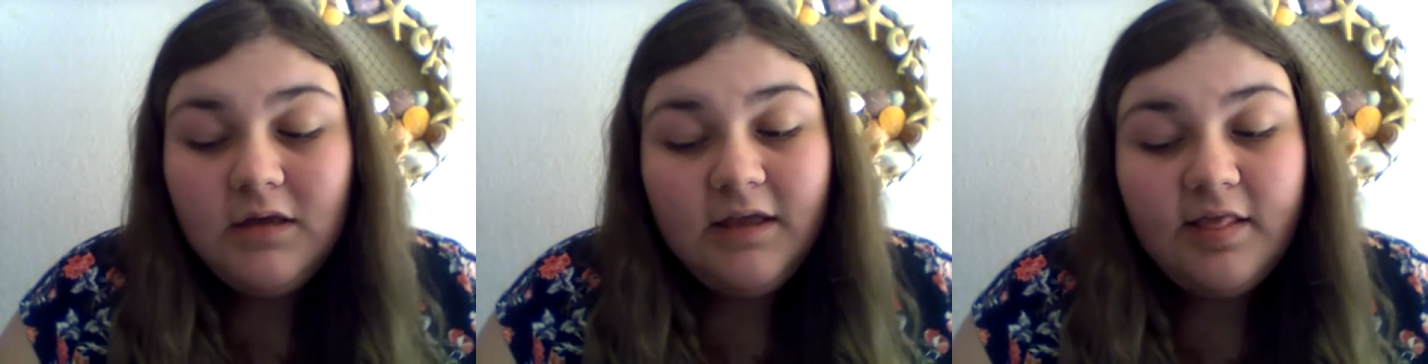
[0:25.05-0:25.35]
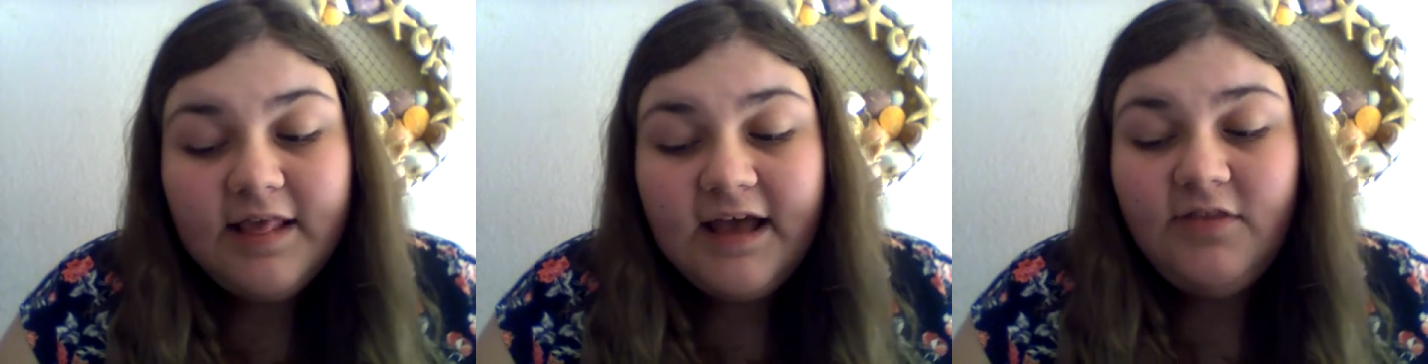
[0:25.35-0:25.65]

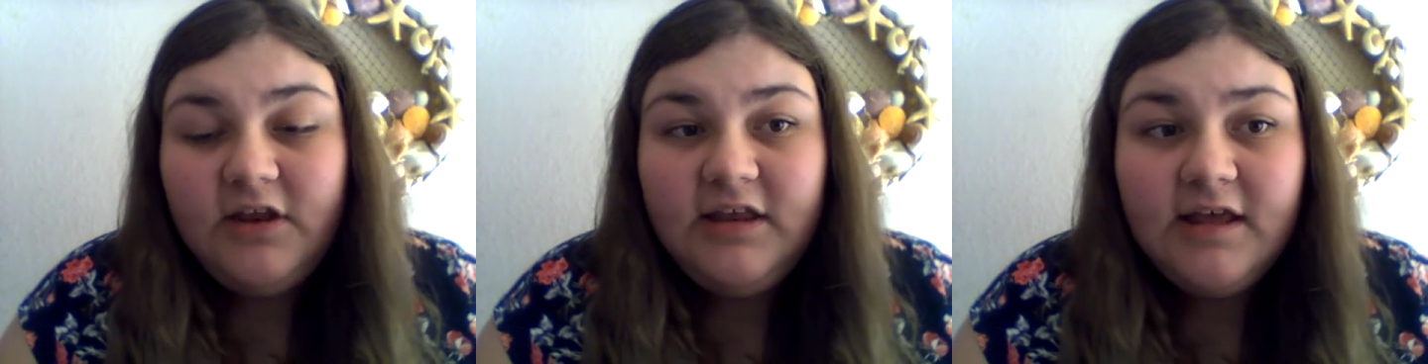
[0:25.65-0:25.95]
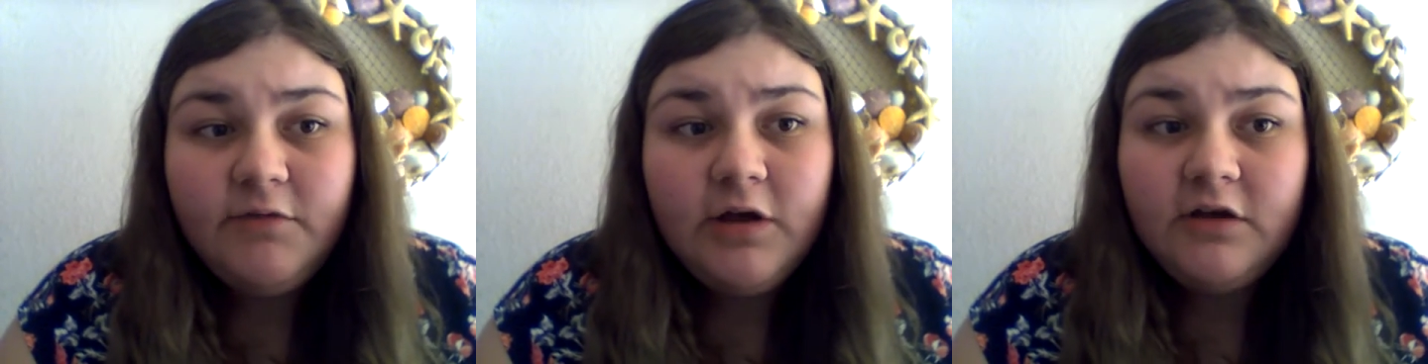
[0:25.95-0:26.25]
It's sad that he
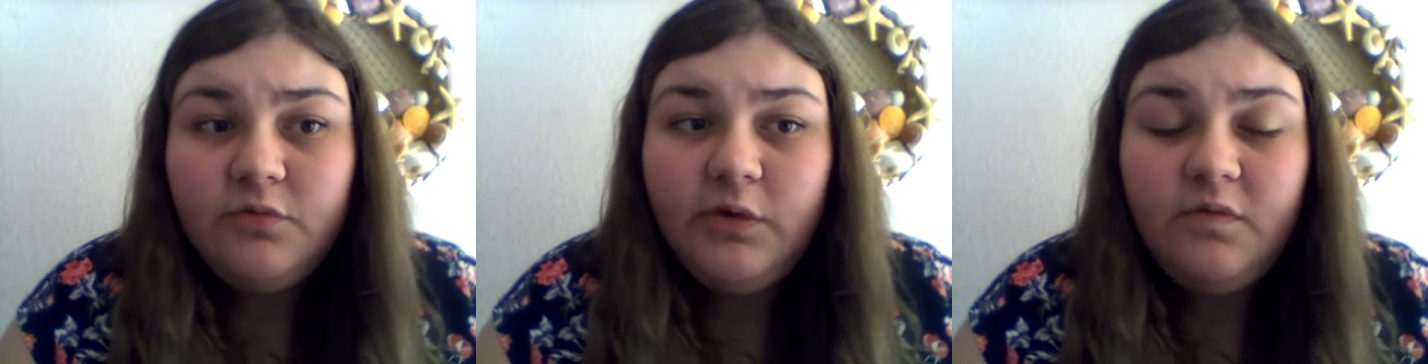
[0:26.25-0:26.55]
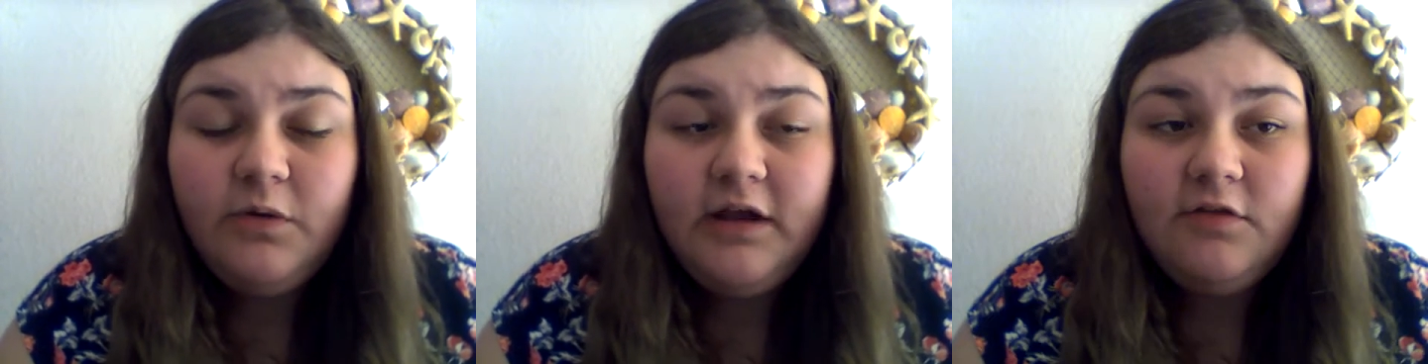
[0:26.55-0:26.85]
never got to
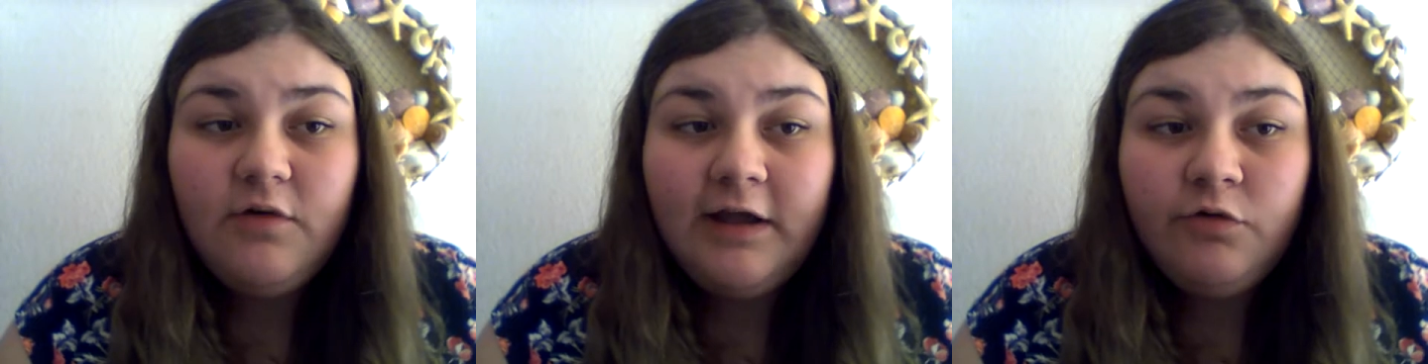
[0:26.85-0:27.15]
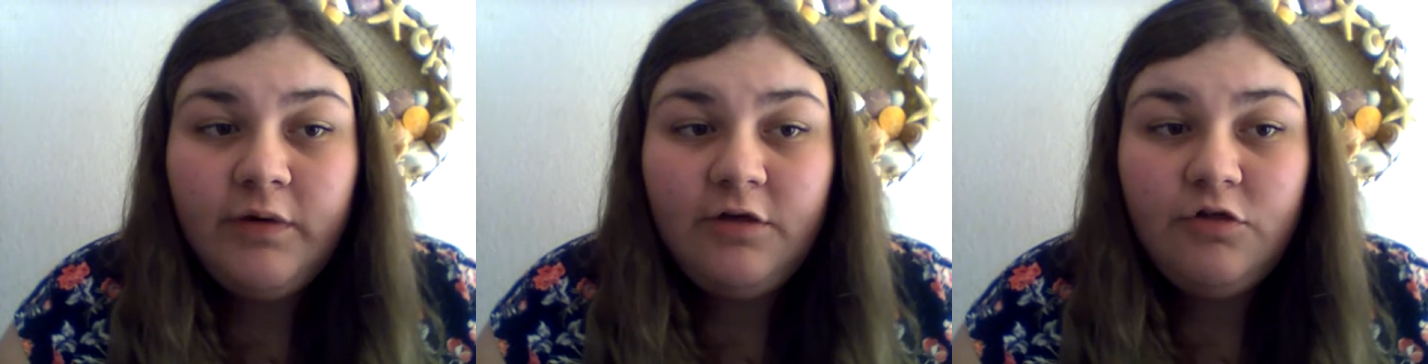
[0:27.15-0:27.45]
experience
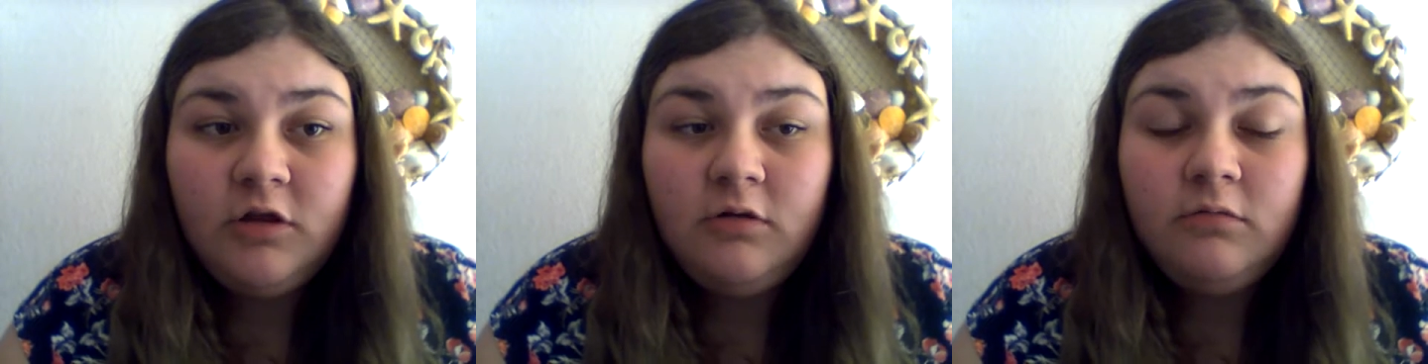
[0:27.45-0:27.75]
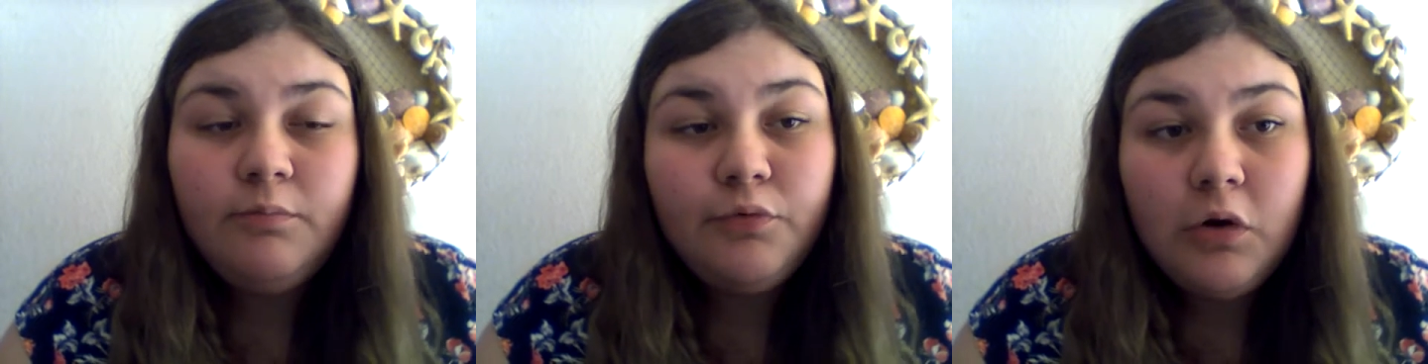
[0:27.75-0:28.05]

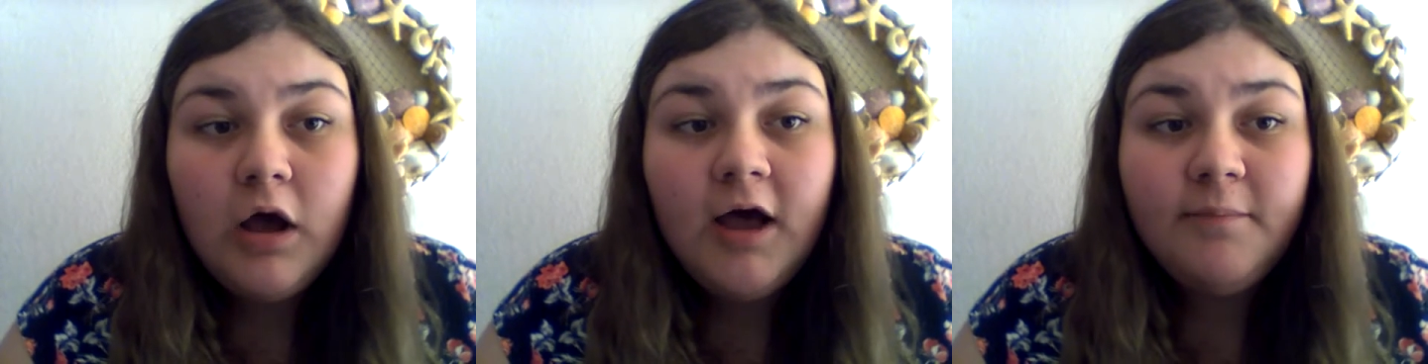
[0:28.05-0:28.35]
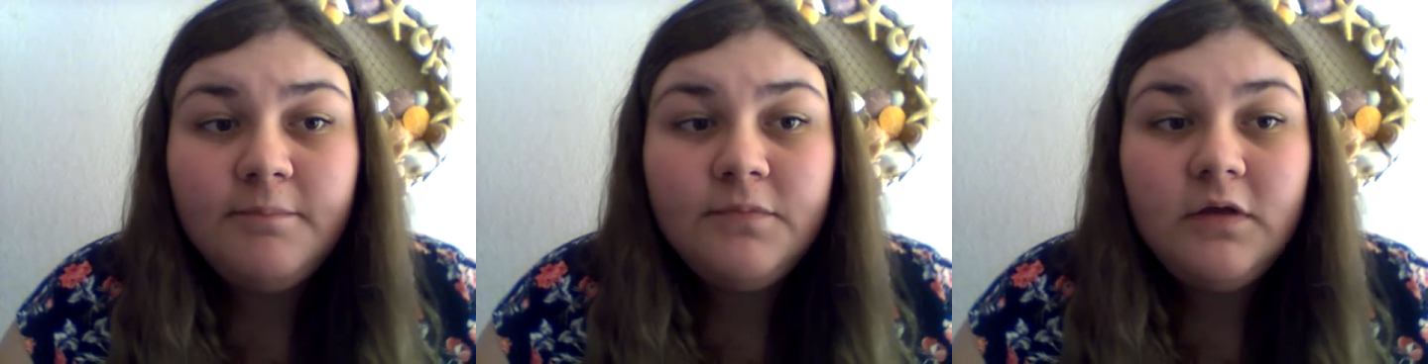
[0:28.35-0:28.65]
graduation,
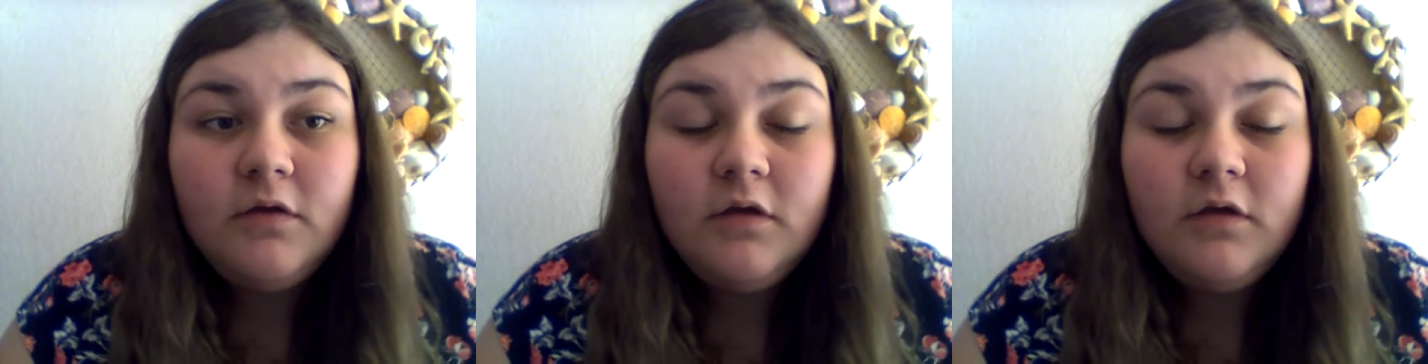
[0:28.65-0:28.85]
prom,